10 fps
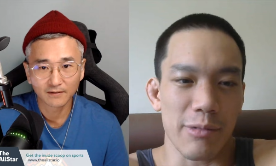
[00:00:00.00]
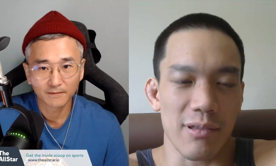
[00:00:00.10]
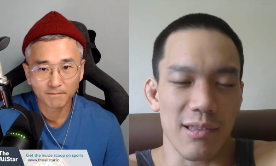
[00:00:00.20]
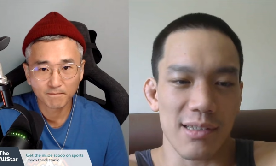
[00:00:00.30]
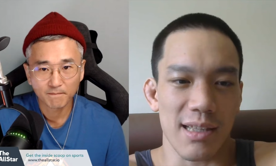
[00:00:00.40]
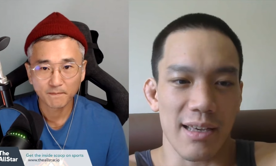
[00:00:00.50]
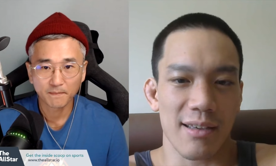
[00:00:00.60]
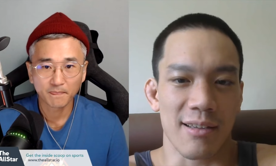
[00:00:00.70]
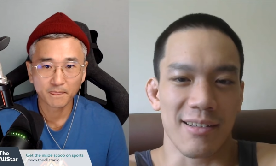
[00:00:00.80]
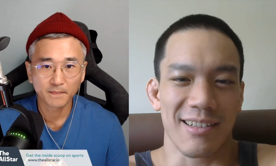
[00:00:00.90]
Speaker 1: booth looks like
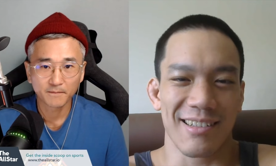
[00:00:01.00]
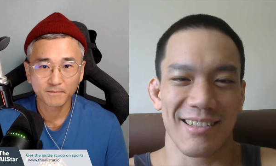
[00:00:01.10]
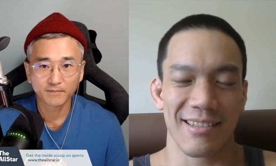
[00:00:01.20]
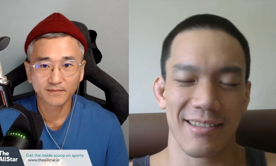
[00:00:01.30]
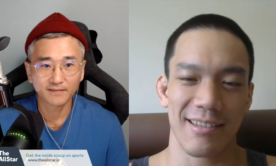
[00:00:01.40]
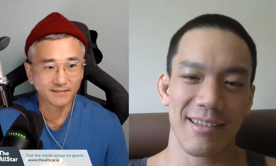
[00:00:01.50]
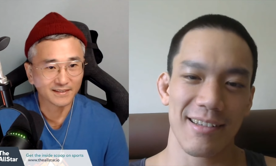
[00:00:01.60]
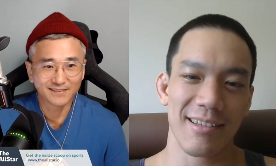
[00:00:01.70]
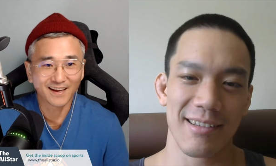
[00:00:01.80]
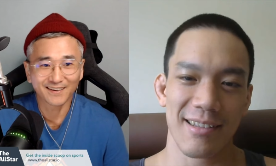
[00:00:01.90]

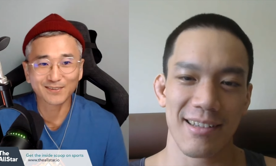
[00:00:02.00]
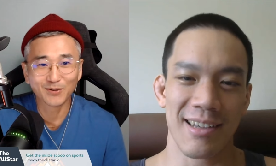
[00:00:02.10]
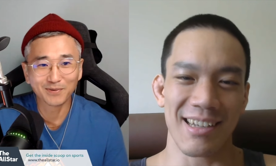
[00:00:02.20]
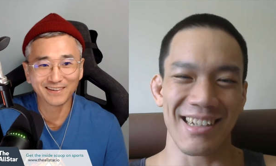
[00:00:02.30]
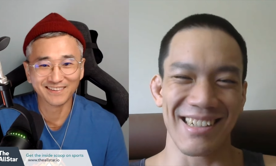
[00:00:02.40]
Speaker 2: Exactly. Nobody